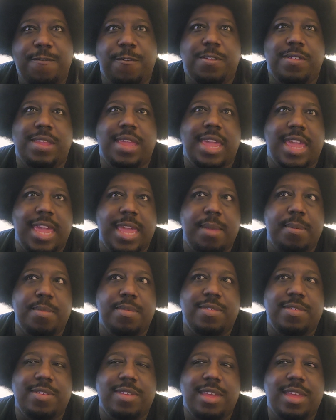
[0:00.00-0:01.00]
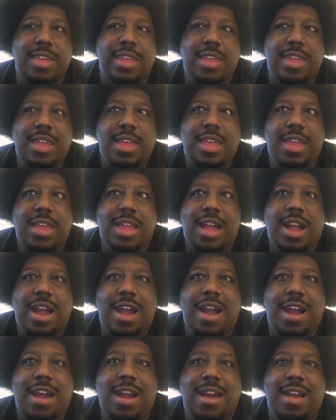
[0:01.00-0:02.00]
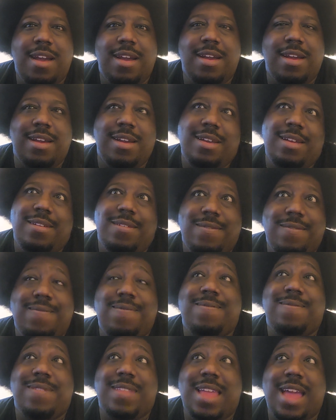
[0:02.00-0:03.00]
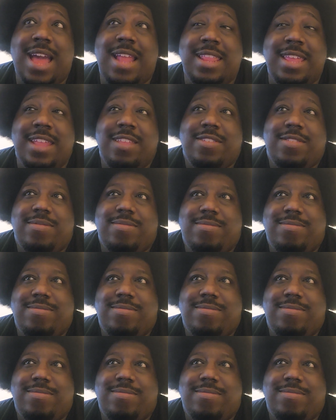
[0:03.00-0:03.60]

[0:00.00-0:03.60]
for teams, I did,